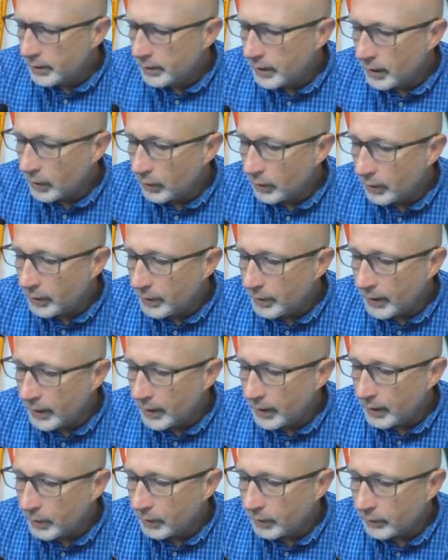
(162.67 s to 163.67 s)
can only
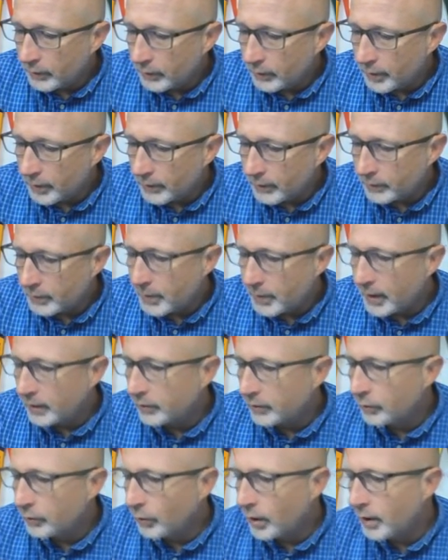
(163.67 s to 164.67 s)
be equal to plus or
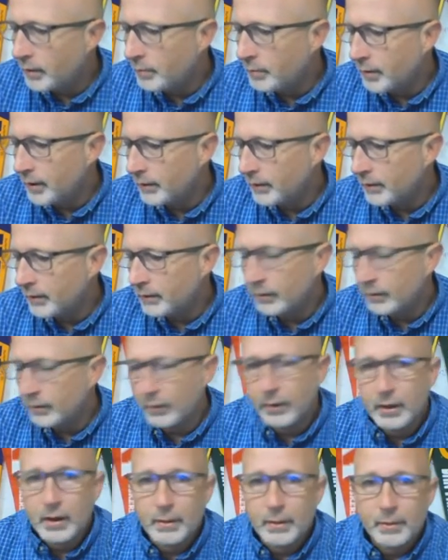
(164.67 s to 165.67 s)
minus 1 because that's the
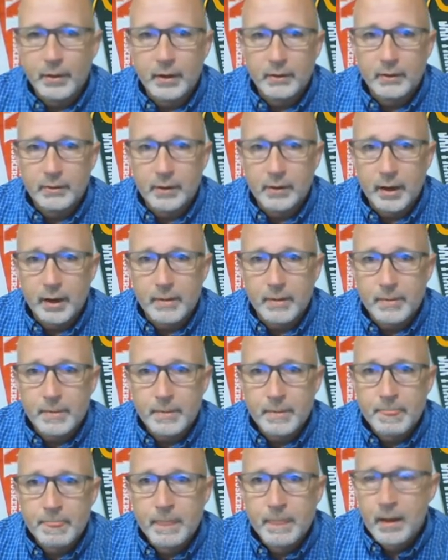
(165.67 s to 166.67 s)
only number that's there.
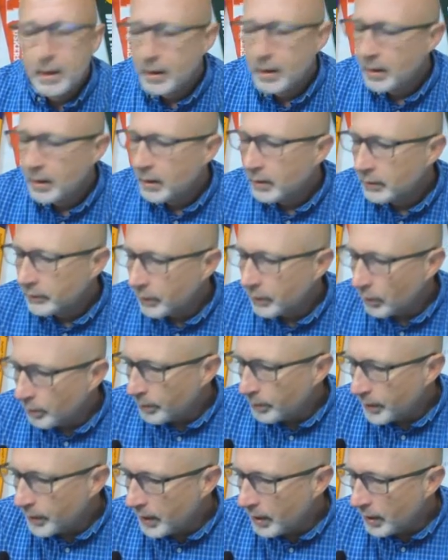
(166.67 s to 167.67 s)
So
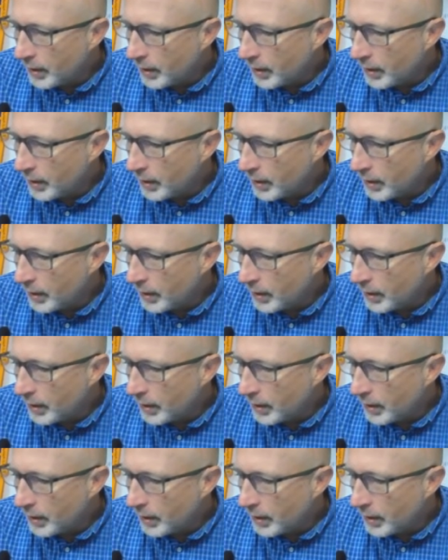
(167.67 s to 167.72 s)
P